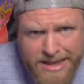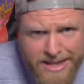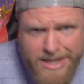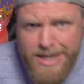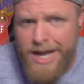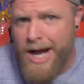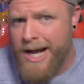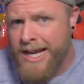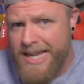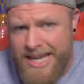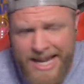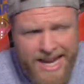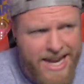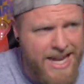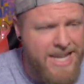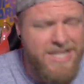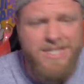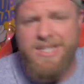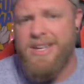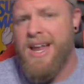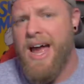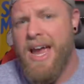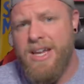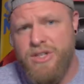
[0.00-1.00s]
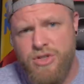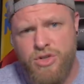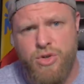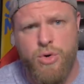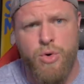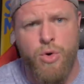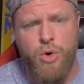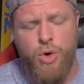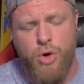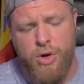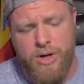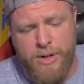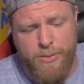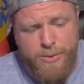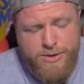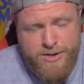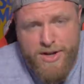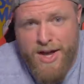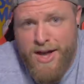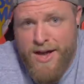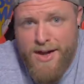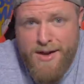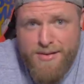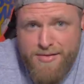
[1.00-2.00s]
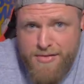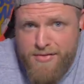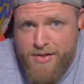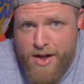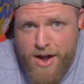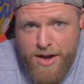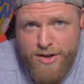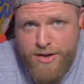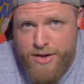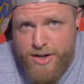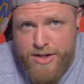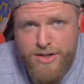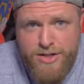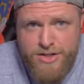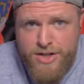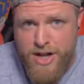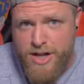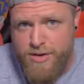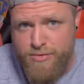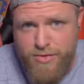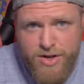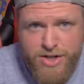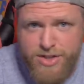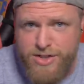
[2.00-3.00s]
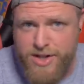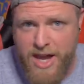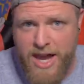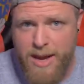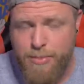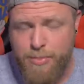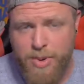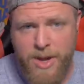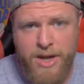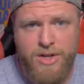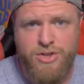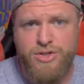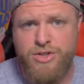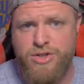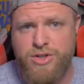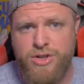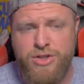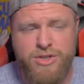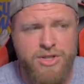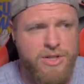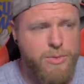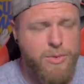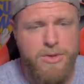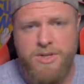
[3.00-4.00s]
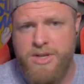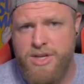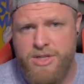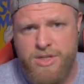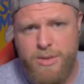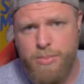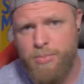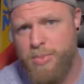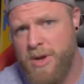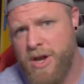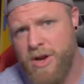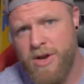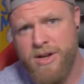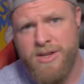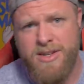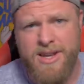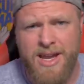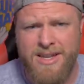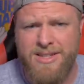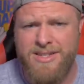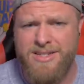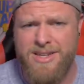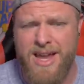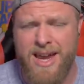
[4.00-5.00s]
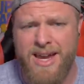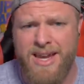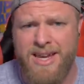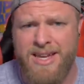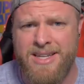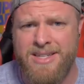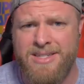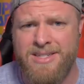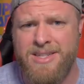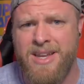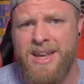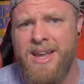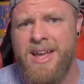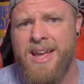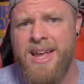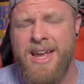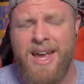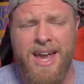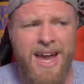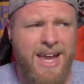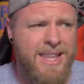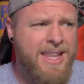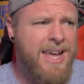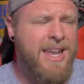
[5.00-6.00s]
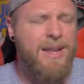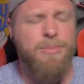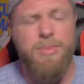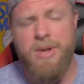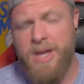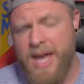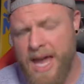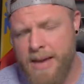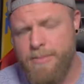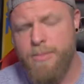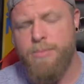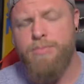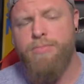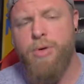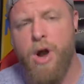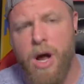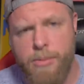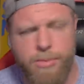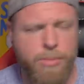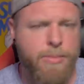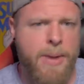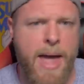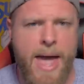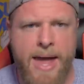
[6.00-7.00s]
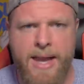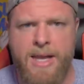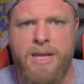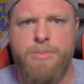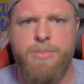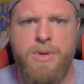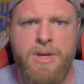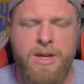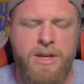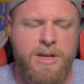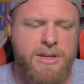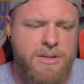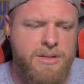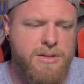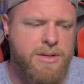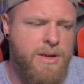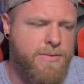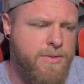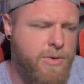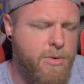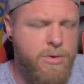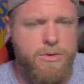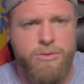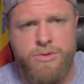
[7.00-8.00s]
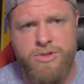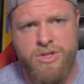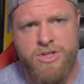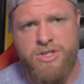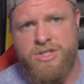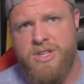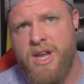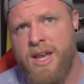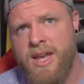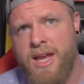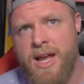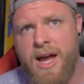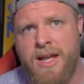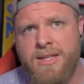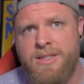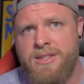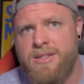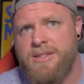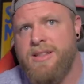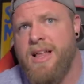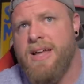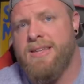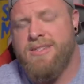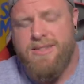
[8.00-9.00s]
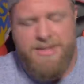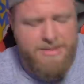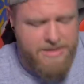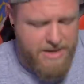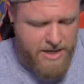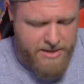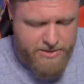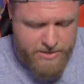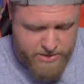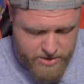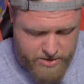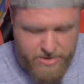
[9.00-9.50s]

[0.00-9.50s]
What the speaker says: by the young kids in high school, and it was fun. You could send risque pictures and it would disappear in 10 seconds. And then it became problematic because everyone was just sending unsolicited